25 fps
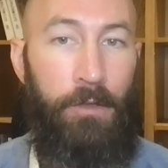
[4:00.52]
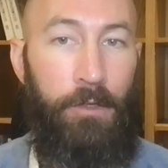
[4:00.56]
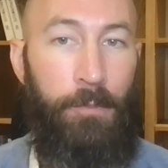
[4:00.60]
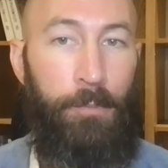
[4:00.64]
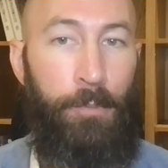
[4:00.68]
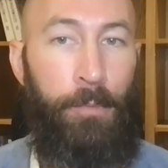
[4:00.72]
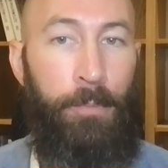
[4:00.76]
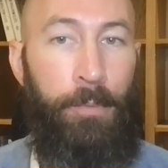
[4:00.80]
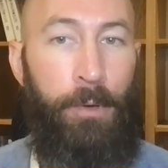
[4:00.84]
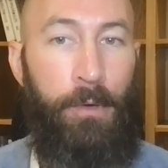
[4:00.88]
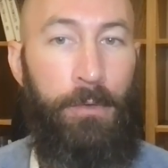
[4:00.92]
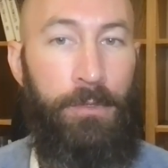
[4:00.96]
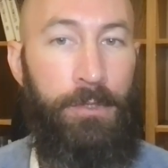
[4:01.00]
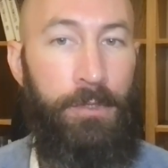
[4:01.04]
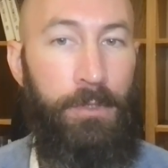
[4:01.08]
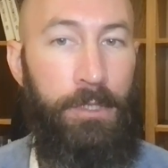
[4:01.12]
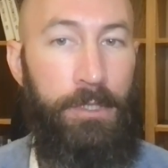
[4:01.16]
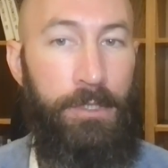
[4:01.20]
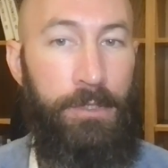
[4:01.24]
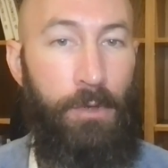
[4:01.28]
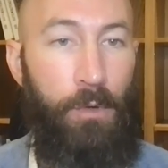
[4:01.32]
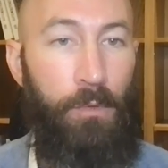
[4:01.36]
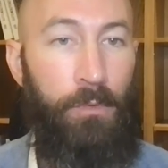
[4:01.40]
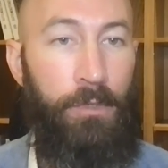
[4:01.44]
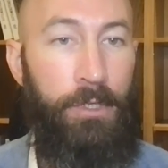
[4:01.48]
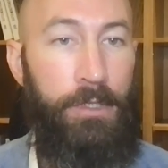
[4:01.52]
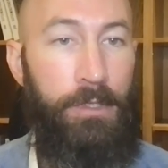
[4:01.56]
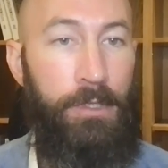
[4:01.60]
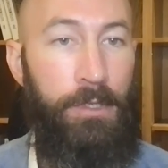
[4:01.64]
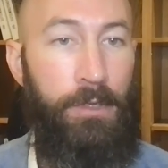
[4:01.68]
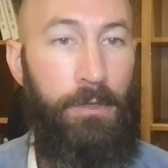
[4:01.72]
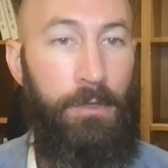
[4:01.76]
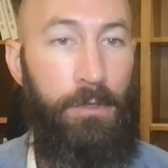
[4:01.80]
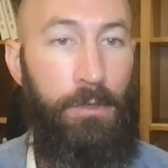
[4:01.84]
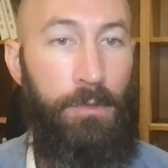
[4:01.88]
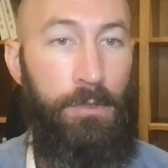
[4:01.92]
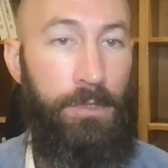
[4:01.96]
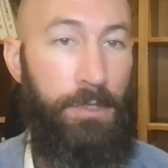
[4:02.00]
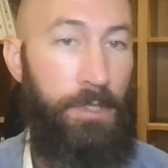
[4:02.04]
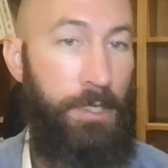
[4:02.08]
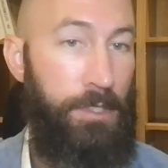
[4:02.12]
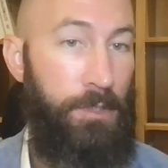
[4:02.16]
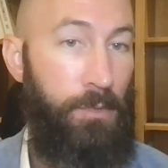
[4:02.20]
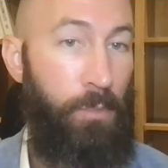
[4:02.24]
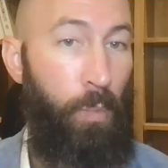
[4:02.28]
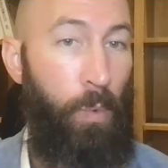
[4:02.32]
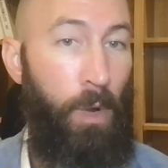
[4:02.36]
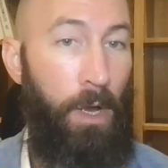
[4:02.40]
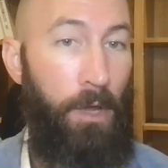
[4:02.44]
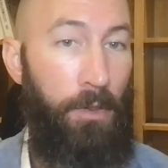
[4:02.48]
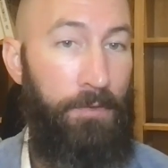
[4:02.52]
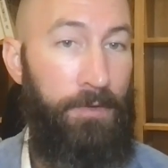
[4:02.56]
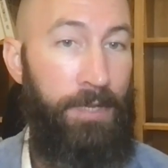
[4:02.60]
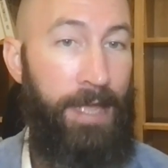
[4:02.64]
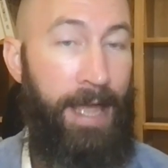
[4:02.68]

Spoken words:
the proposal is only to use this wealth